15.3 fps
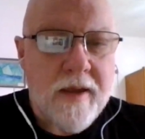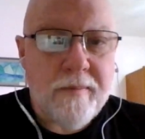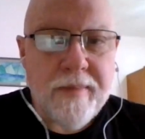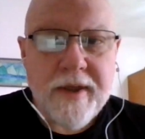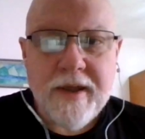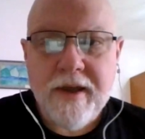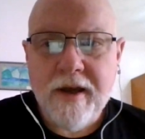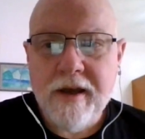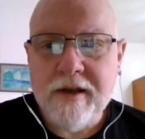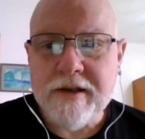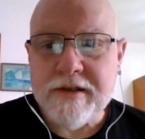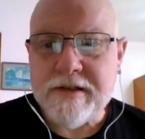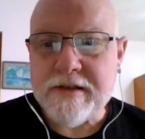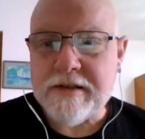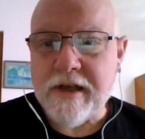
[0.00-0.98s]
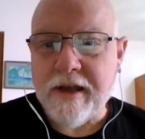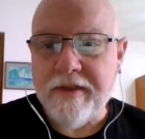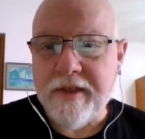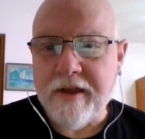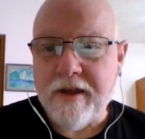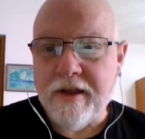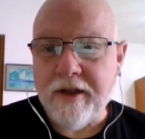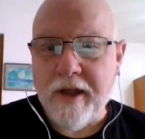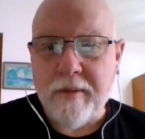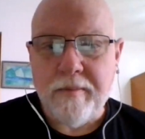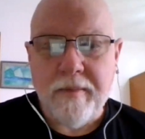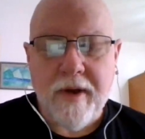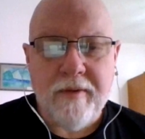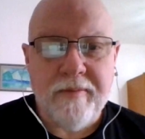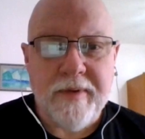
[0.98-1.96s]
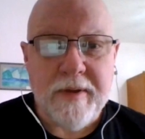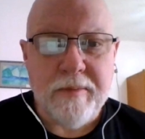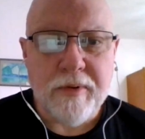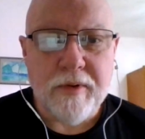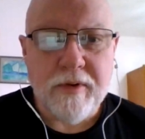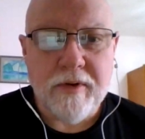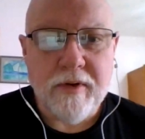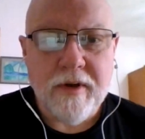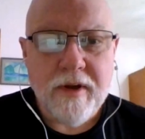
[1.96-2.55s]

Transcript: Because I think a lot of people